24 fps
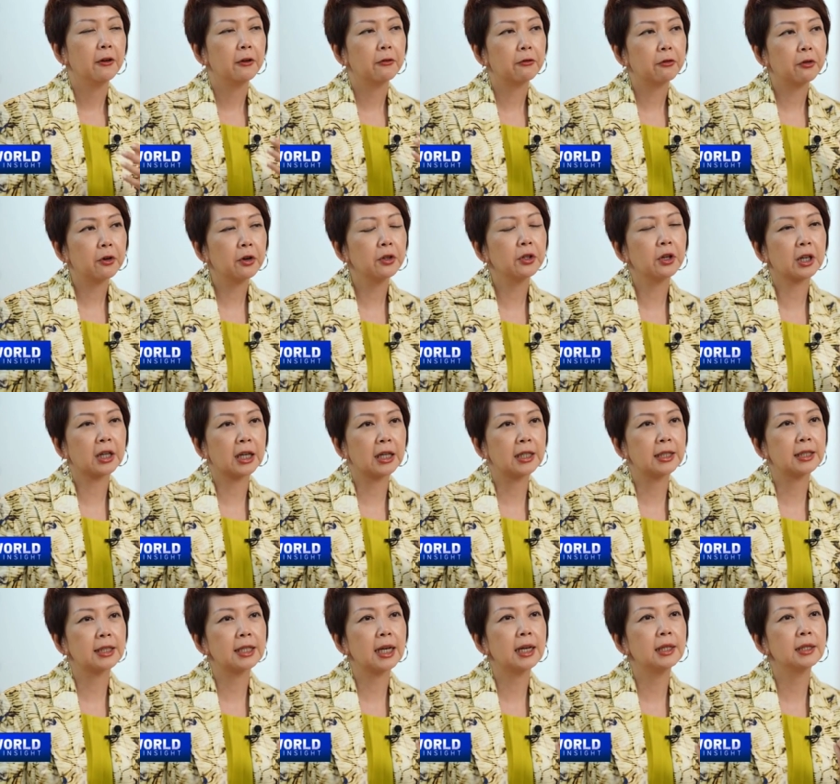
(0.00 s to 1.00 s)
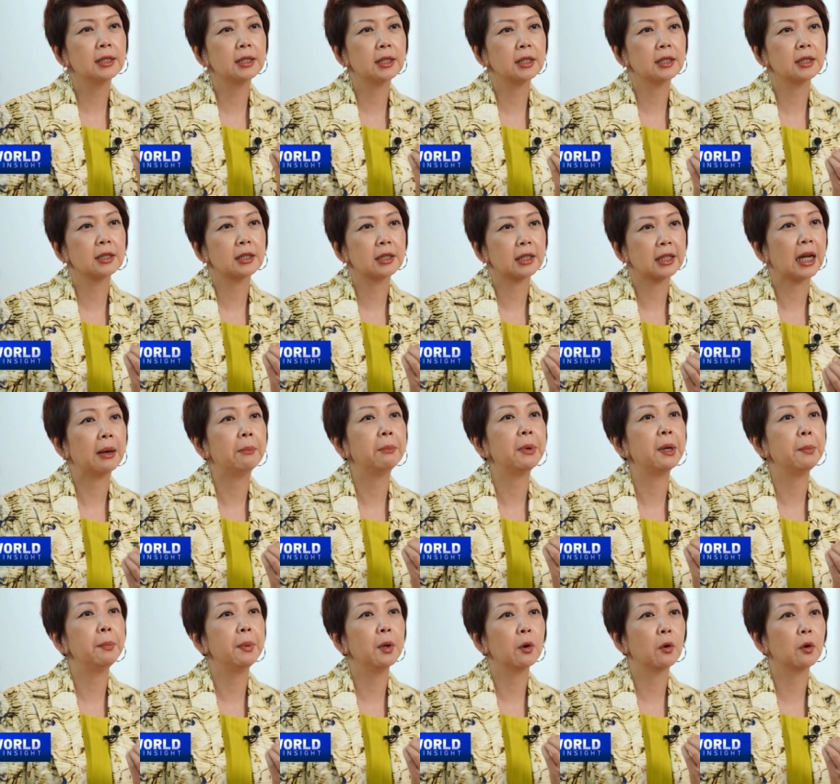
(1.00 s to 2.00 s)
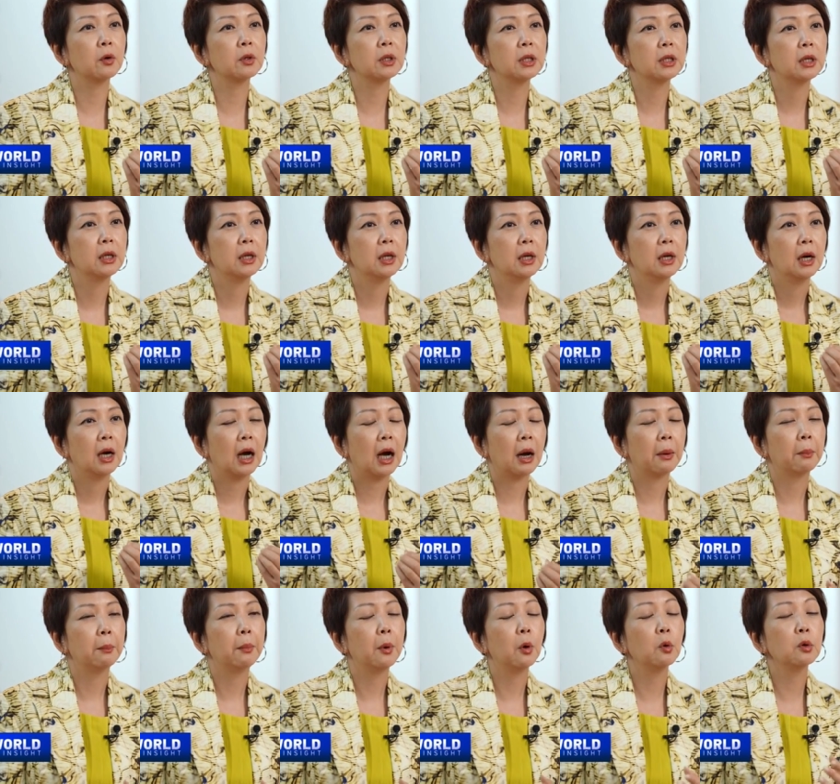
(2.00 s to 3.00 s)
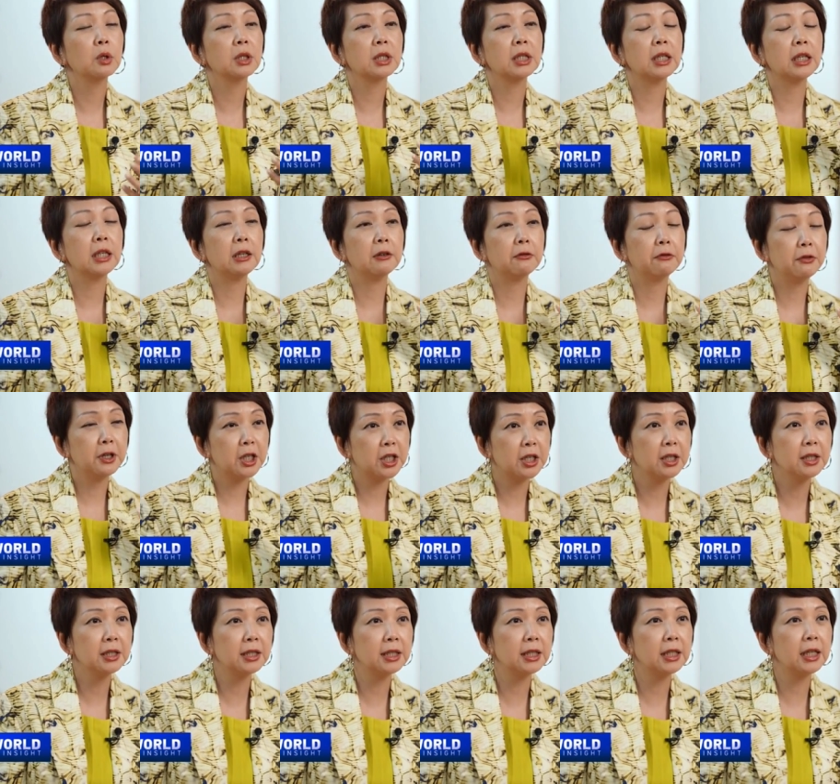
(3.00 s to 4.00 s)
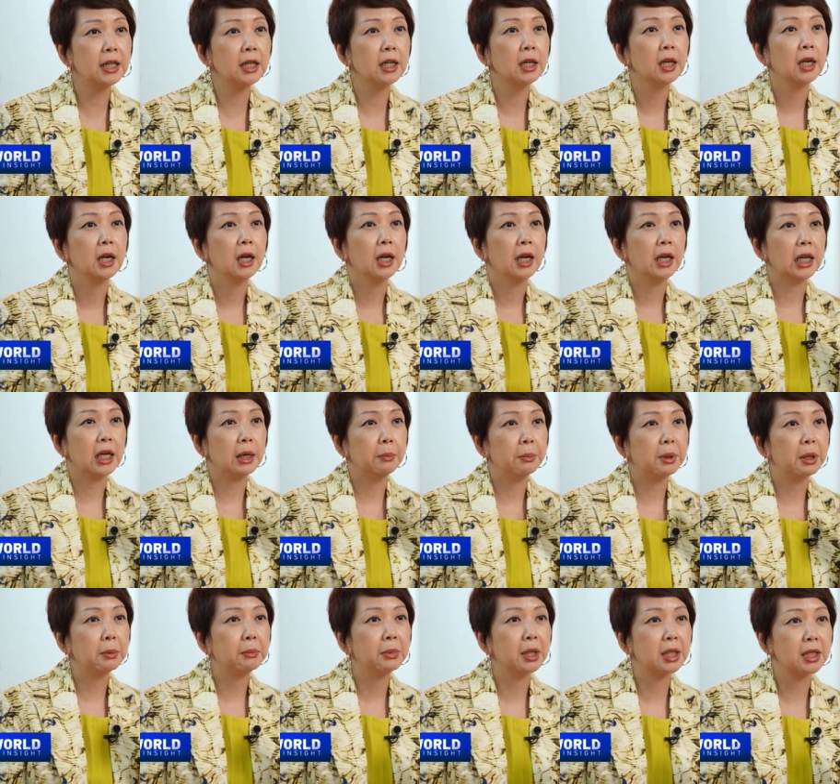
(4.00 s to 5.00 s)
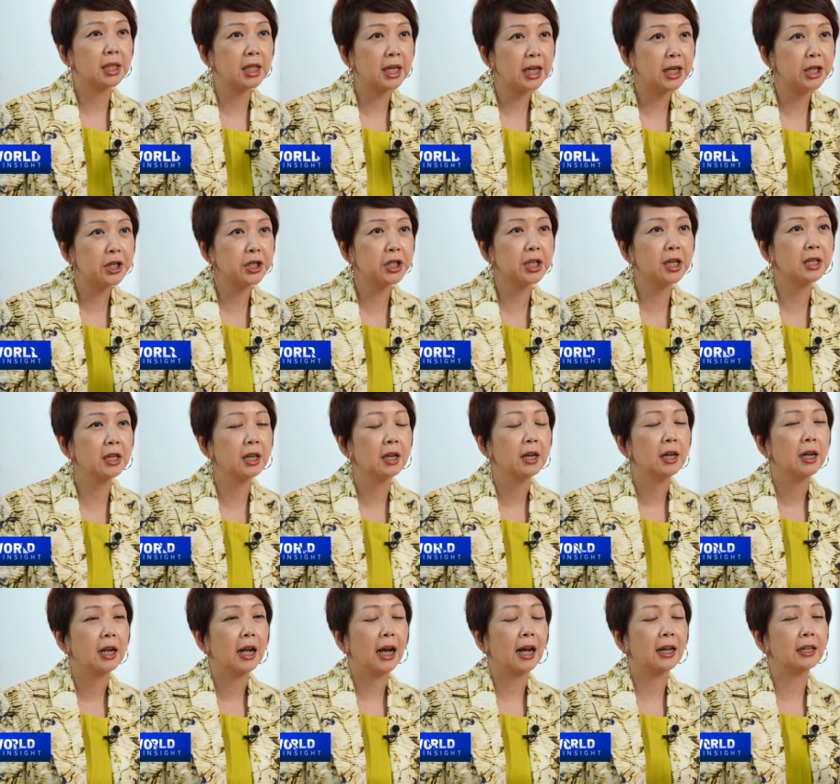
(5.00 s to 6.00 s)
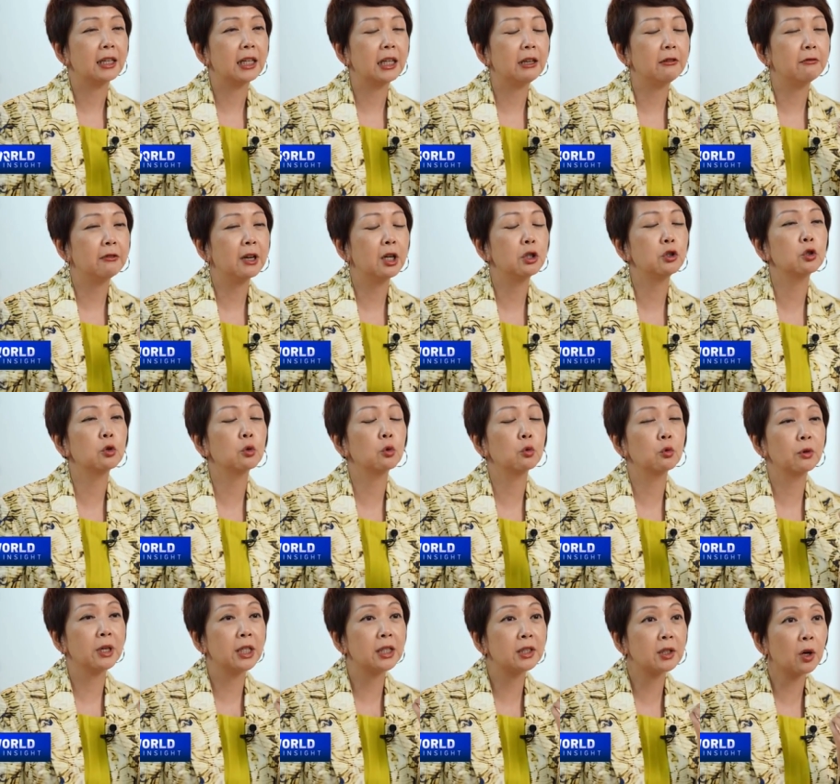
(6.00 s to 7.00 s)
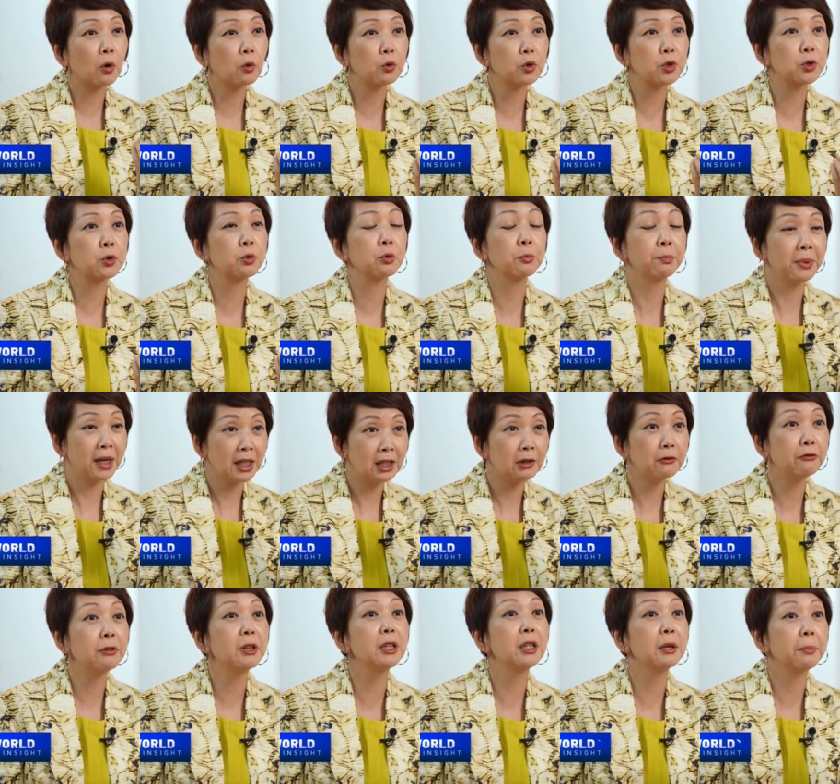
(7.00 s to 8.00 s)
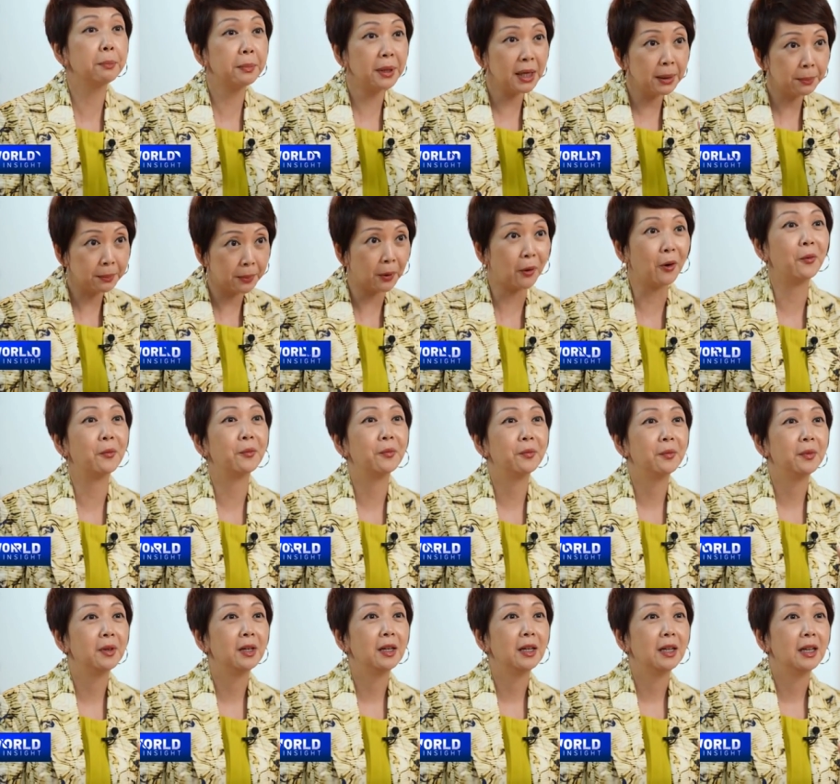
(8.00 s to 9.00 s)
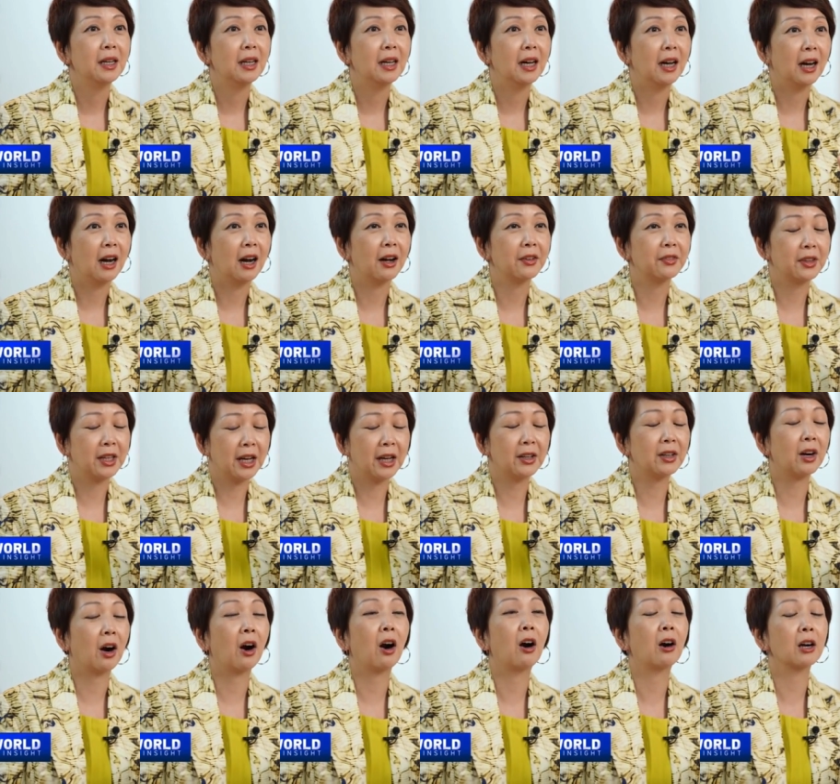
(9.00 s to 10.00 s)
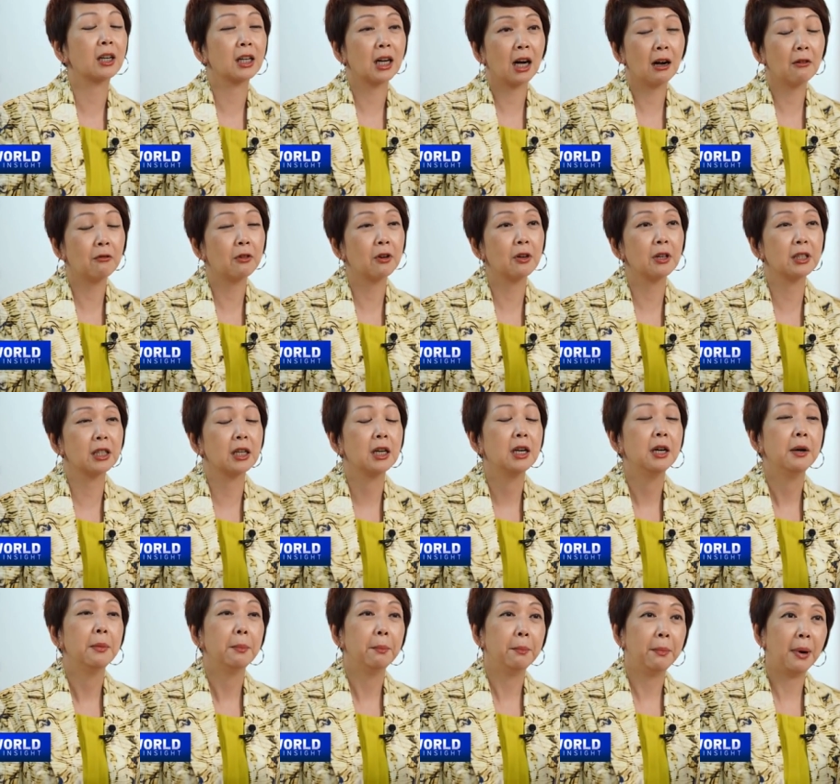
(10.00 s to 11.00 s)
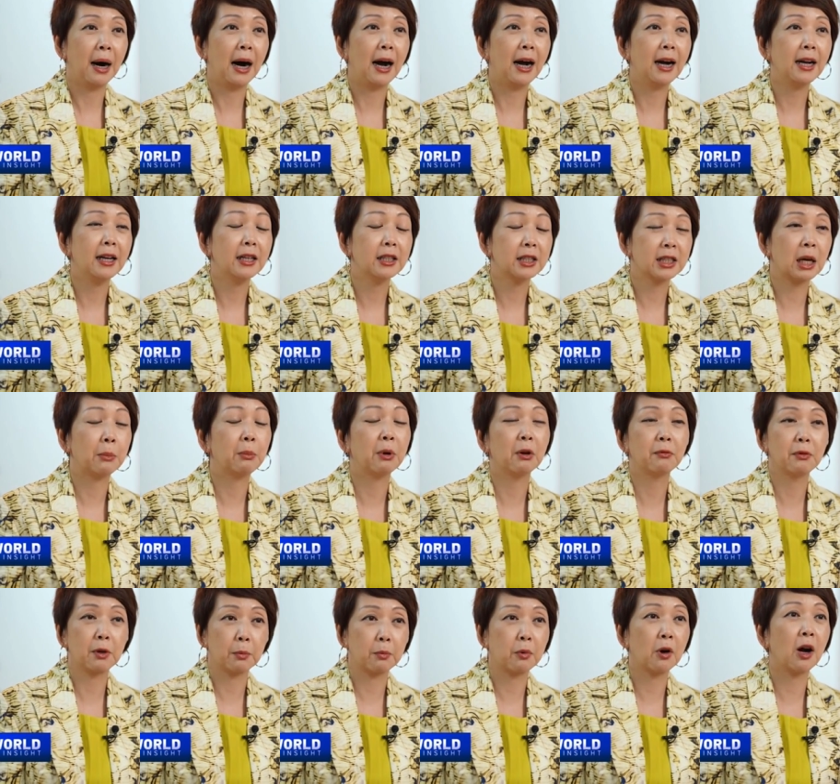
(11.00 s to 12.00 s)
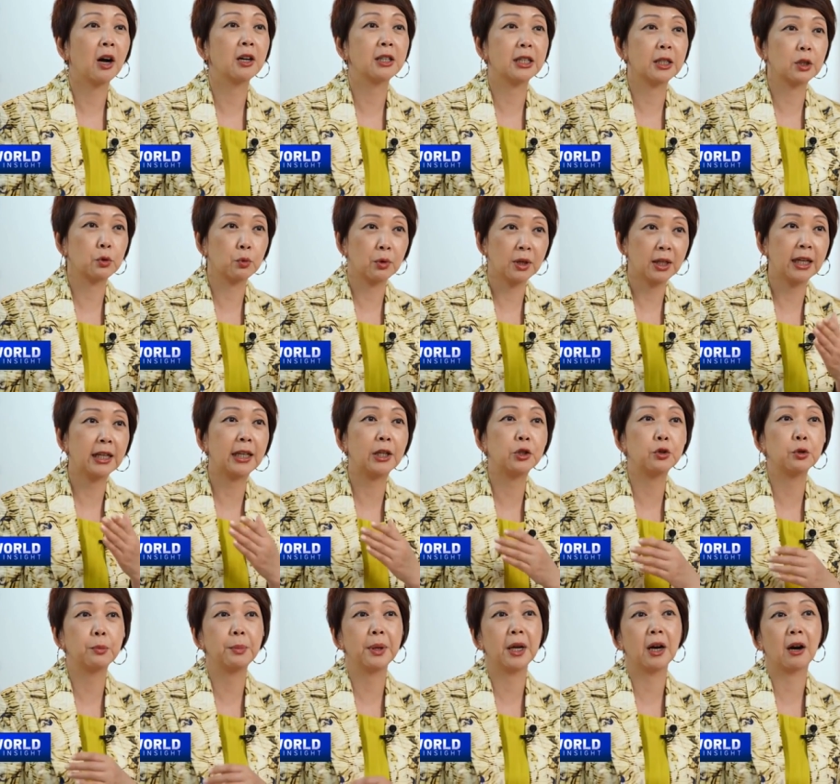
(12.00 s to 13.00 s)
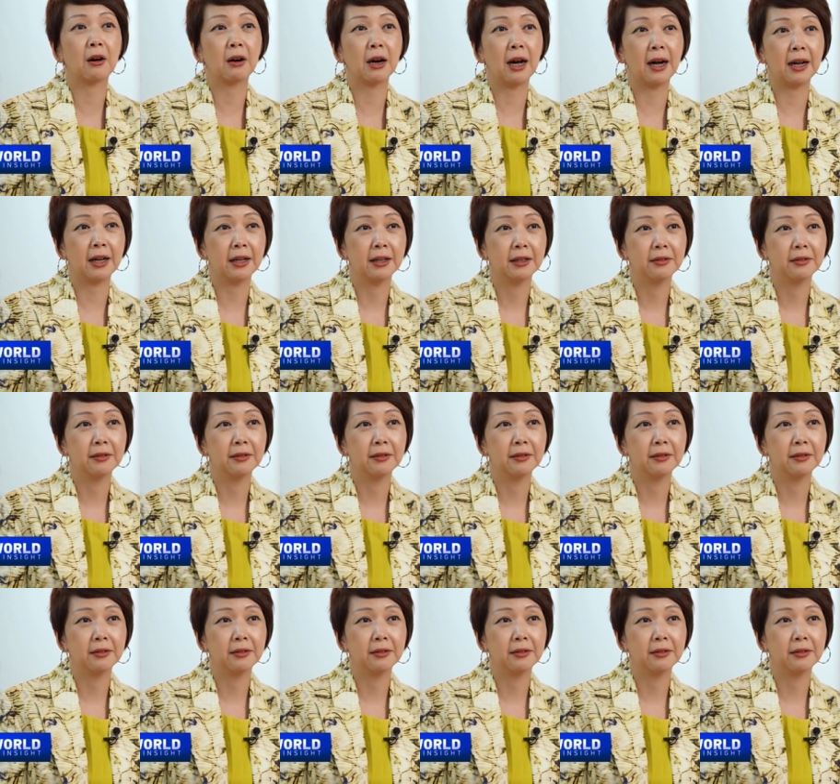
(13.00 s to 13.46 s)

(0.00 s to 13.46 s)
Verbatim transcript: further consensus can be built on both the efficiency, implementation, and the eventual results to benefit the people uh, that are covered by some of the projects related to BRI?